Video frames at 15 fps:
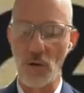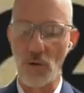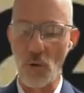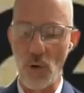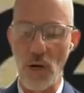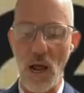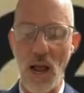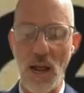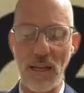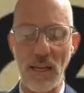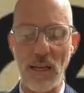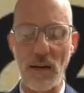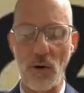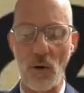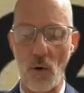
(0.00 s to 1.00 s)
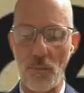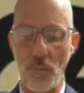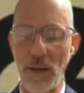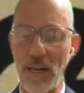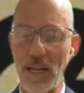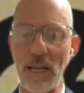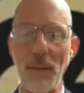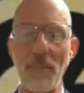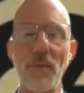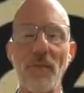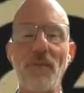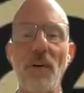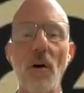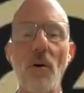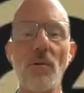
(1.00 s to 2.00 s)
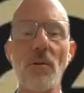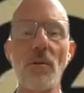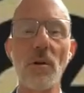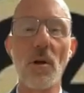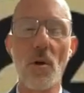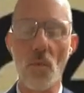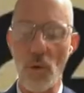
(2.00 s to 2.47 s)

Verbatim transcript: Door knocking or picking up the phone,